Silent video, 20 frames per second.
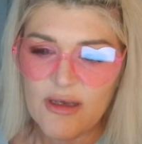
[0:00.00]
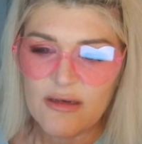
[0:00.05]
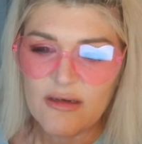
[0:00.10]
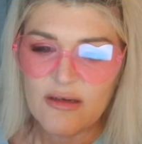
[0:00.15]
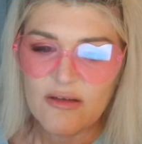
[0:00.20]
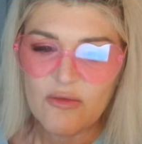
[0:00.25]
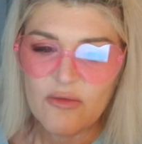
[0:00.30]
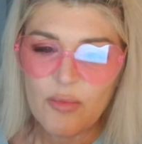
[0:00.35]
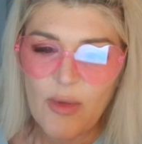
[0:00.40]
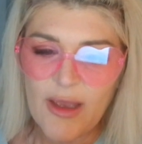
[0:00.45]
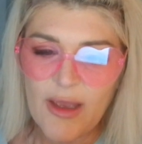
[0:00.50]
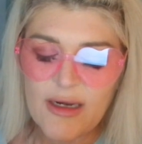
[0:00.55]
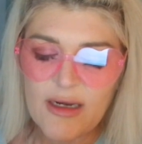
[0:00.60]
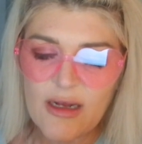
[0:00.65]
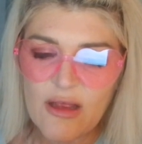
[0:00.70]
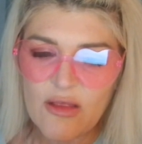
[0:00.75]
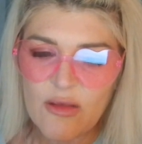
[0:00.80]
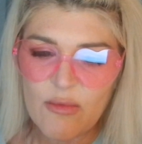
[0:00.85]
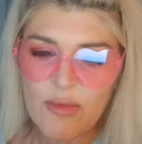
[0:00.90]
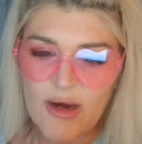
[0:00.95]
despite
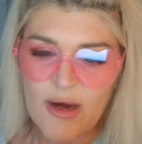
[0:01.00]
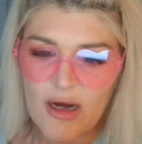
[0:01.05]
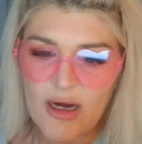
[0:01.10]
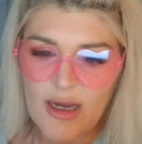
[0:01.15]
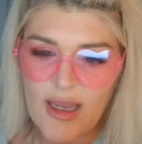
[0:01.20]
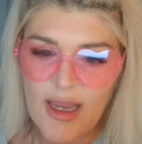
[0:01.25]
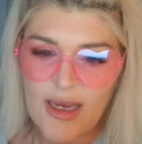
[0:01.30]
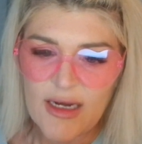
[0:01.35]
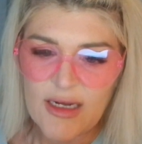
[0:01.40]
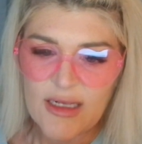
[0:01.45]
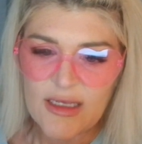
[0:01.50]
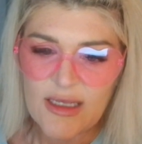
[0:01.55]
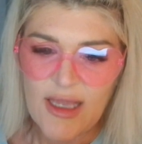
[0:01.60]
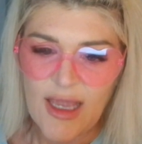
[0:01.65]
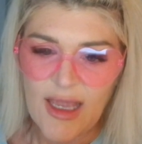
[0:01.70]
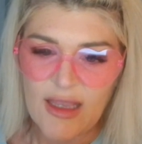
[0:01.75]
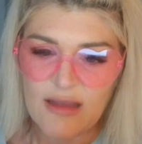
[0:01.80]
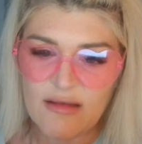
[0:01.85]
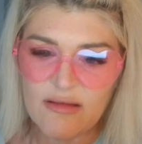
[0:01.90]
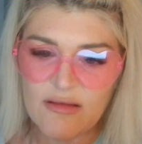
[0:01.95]
the barricaded
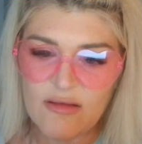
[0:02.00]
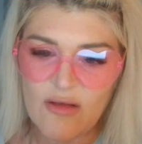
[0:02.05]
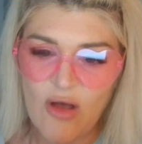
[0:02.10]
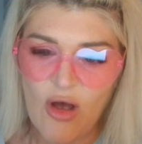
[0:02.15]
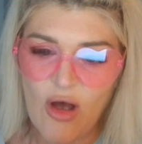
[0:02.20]
gates